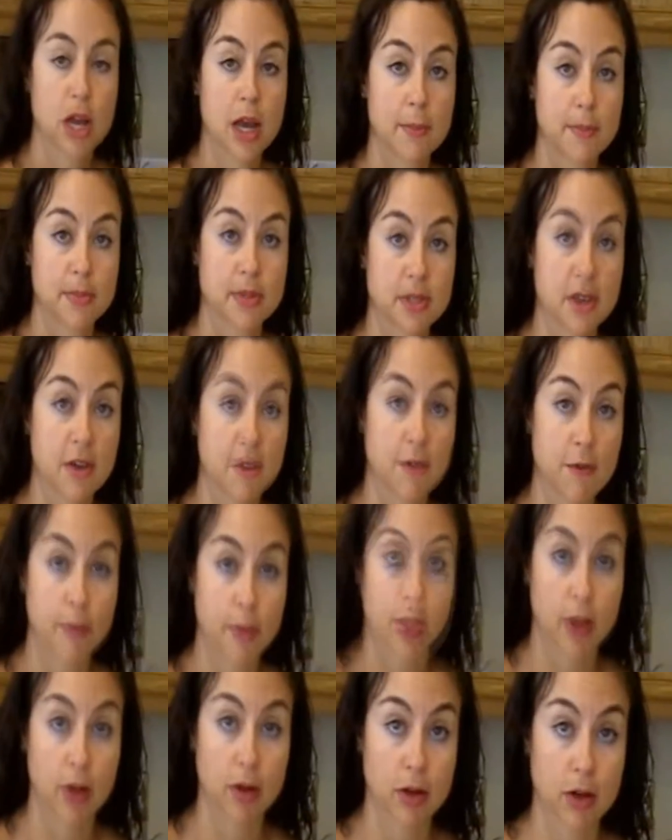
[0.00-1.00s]
cups of
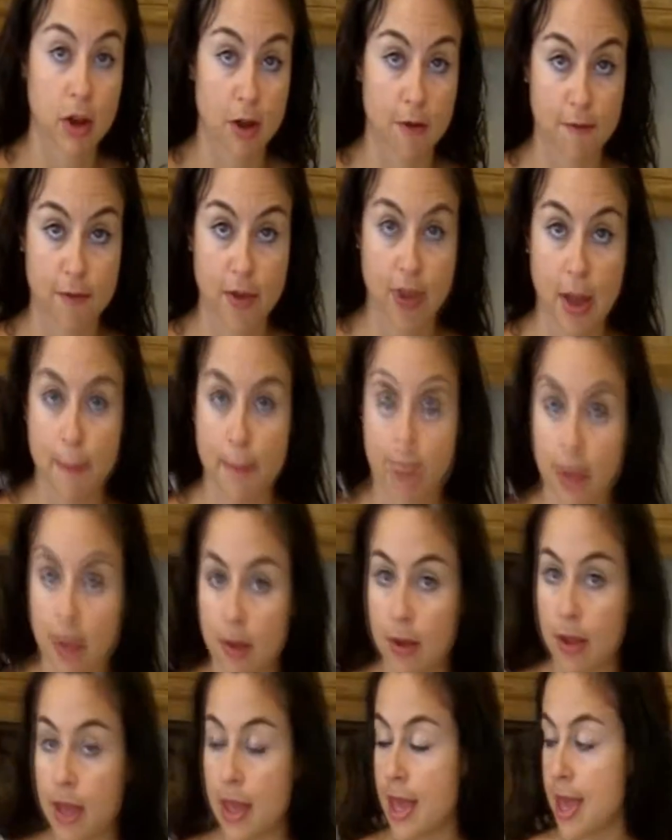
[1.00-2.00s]
milk, knock that
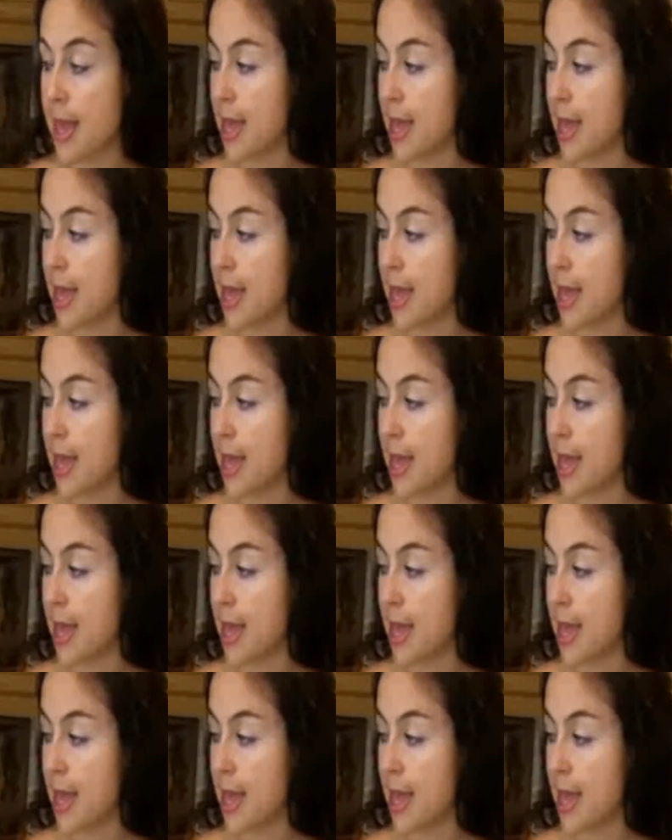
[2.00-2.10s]
milk